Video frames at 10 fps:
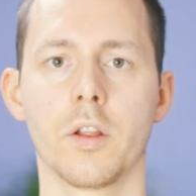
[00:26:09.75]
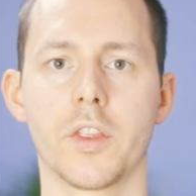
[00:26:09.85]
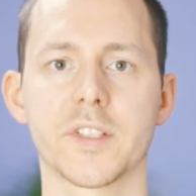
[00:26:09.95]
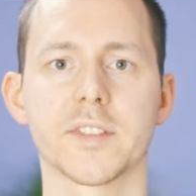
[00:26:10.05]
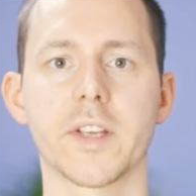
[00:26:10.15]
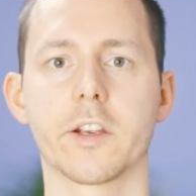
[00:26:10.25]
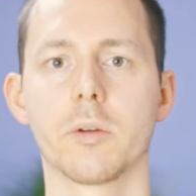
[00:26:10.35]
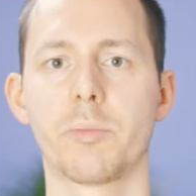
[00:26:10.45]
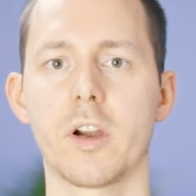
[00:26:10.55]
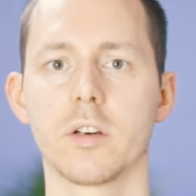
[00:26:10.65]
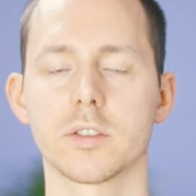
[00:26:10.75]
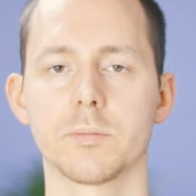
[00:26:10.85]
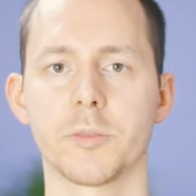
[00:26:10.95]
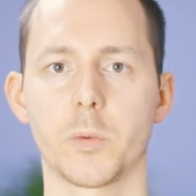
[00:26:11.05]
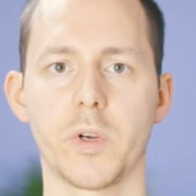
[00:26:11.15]
This is a comparison
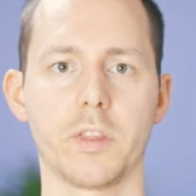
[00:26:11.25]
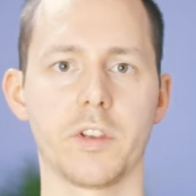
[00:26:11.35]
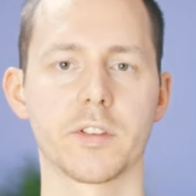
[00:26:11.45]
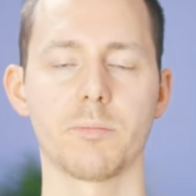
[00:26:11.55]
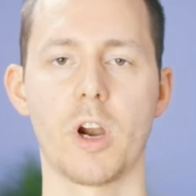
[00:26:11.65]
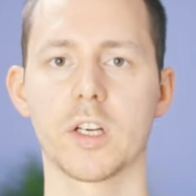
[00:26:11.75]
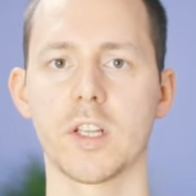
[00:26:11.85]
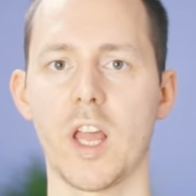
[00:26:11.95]
between the Smart